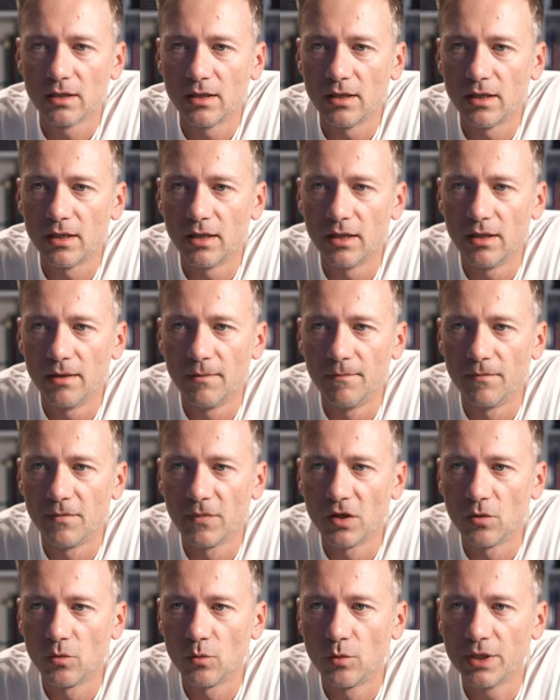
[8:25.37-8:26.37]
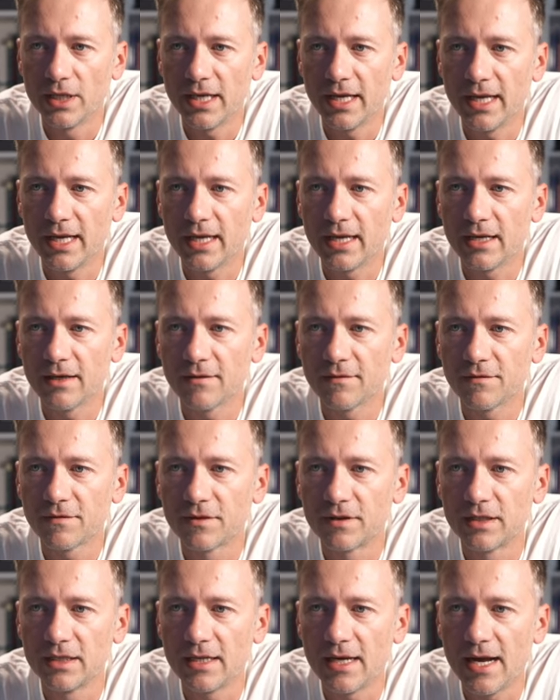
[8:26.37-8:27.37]
Um, we
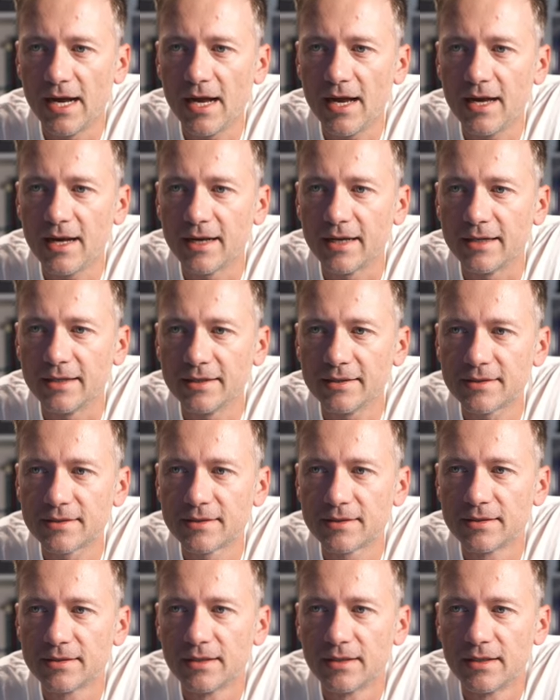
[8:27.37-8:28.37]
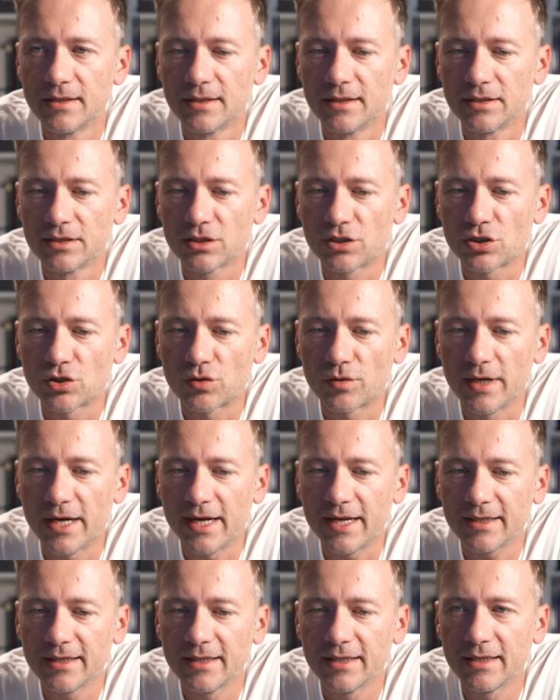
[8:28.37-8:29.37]
have the eyes
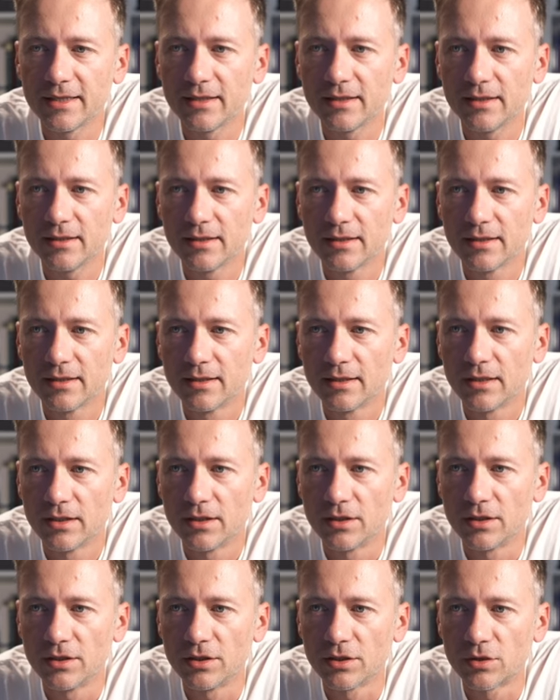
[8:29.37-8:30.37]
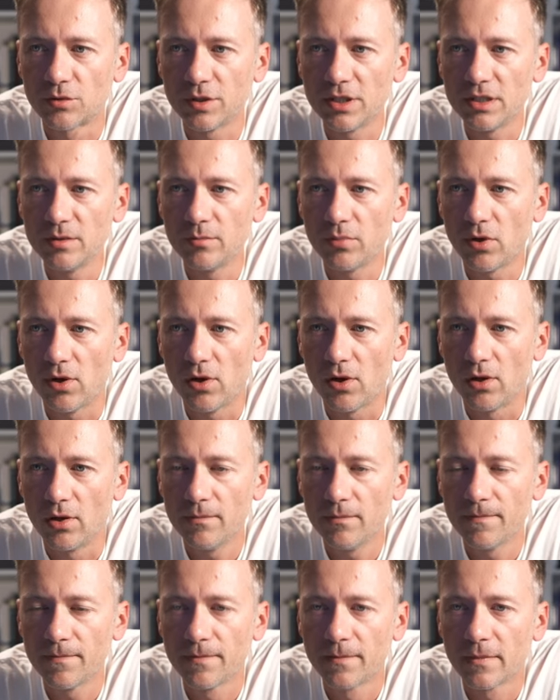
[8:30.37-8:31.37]
tracking the green
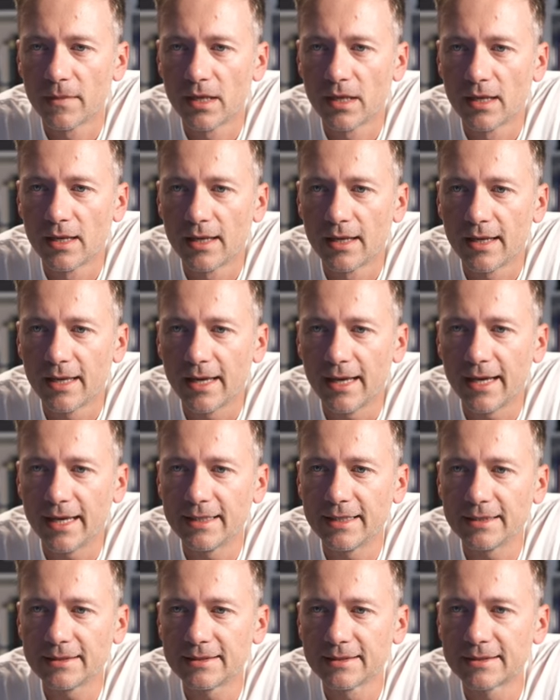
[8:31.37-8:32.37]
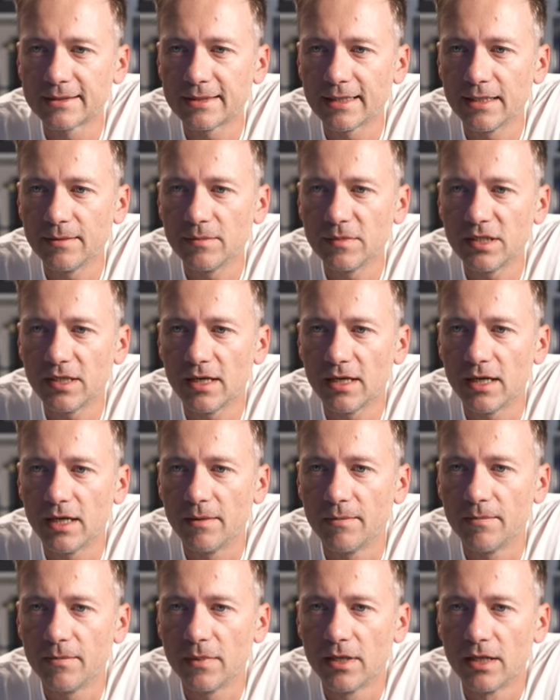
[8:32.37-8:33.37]
ball. And at the same
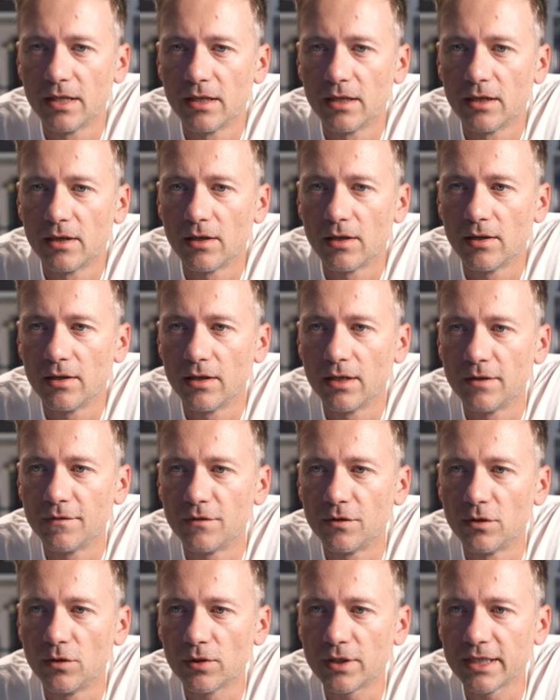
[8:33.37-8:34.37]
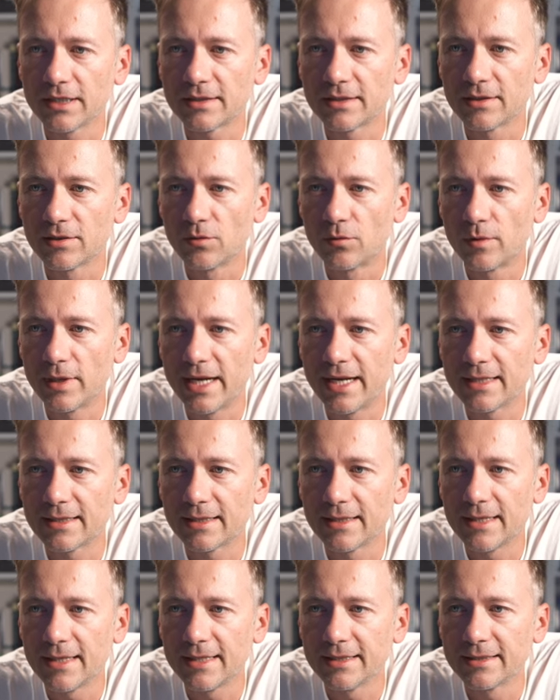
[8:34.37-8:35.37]
time, if you look at the red
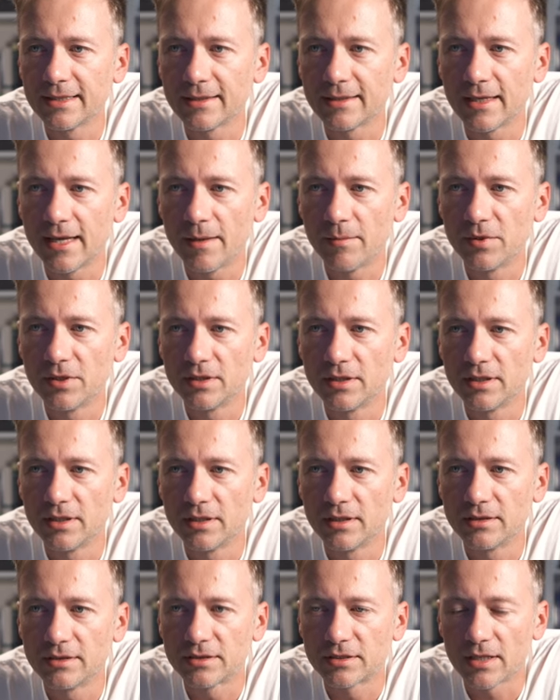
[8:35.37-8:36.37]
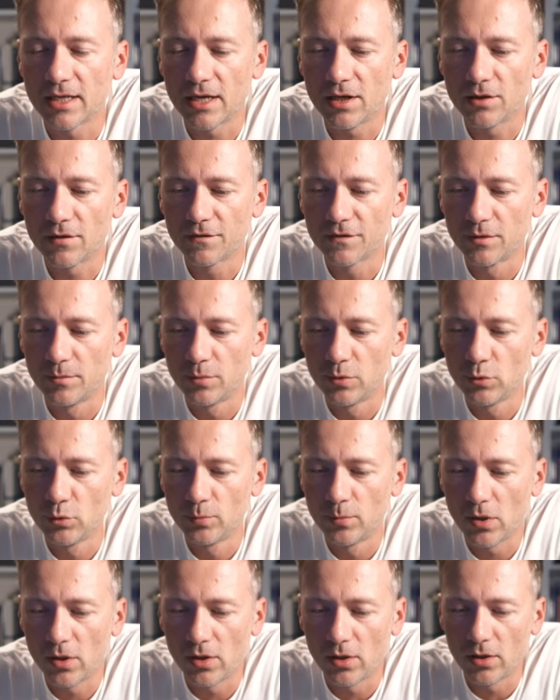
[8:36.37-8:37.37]
line that emanates out of the blue
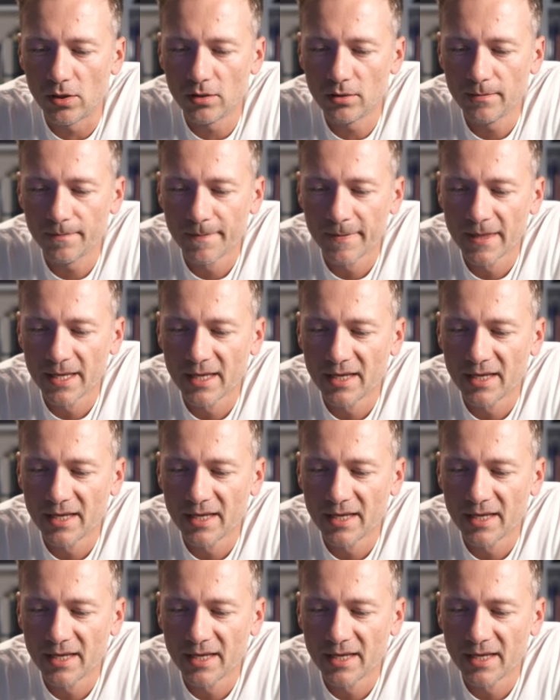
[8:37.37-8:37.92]
ball,